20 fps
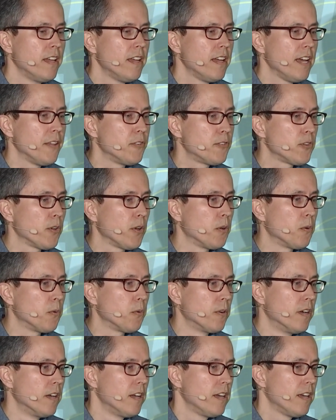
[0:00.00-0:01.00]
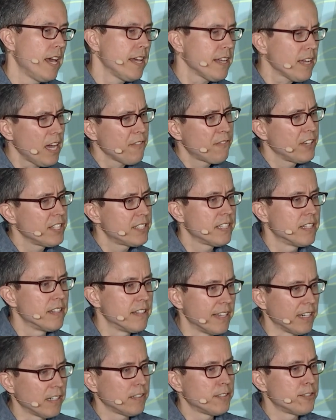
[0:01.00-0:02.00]
And so AI fits in
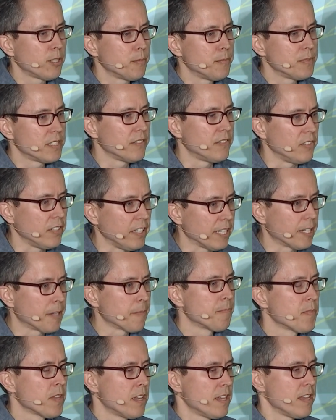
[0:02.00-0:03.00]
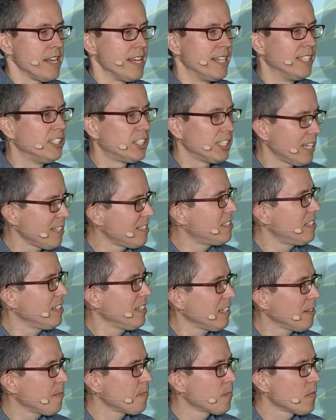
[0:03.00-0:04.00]
there in terms of
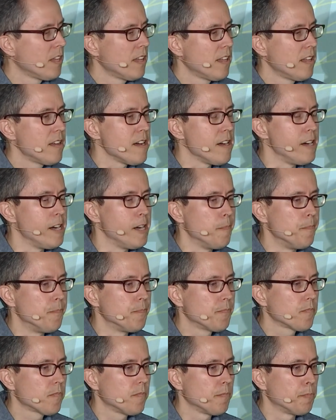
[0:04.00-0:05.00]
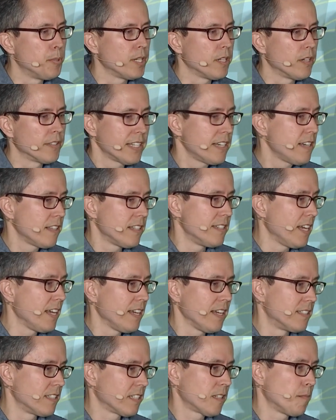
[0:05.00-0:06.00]
ingesting. But at the end of the day,
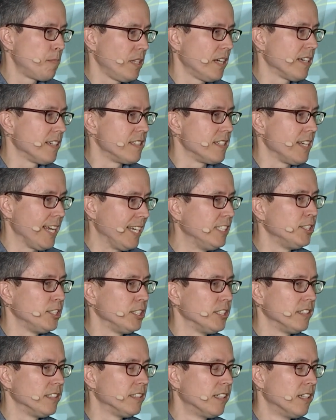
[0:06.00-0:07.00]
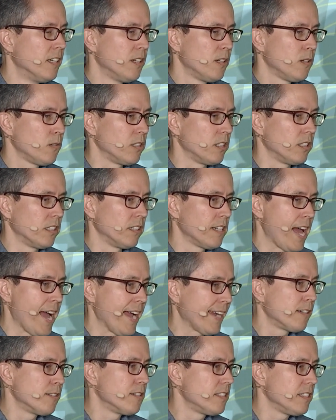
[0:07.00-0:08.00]
it's a compliance engine where
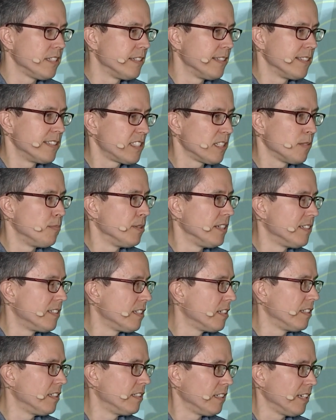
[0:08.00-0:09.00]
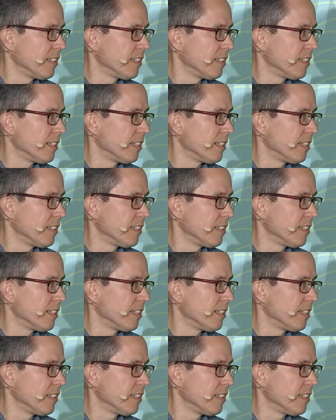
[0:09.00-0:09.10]
accuracy needs to be to the